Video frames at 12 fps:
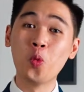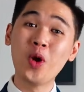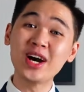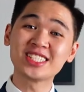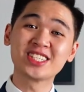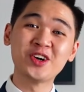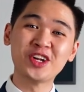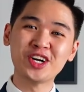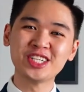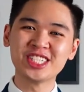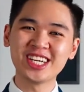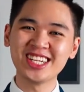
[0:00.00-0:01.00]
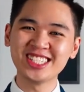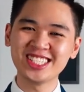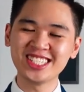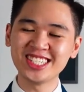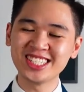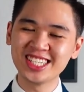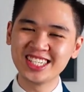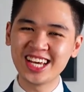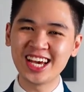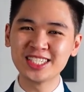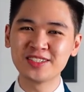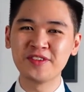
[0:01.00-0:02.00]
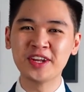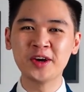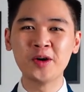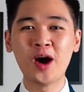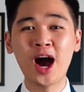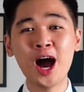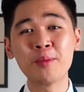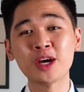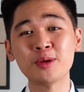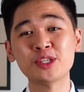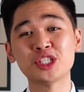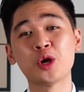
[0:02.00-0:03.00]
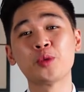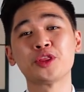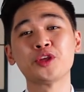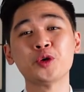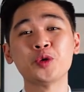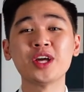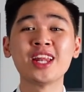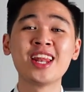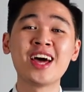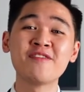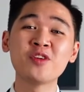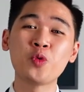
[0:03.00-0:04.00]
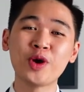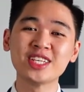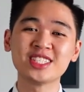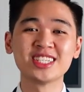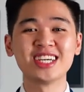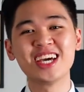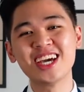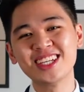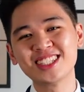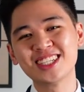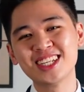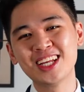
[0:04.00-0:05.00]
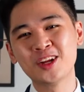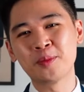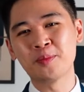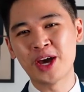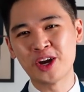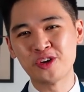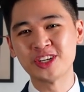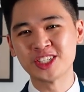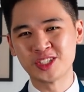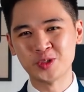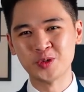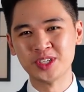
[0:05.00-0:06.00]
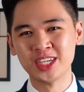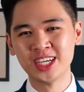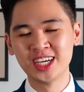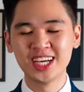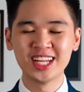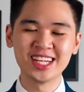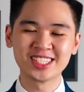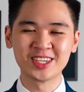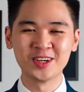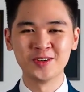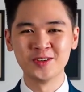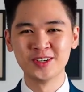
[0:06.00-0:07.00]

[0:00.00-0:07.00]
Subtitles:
What's going on, gents? In today's video, I'm going to be sharing with you 11 ways to instantly look better in a suit. Let's go.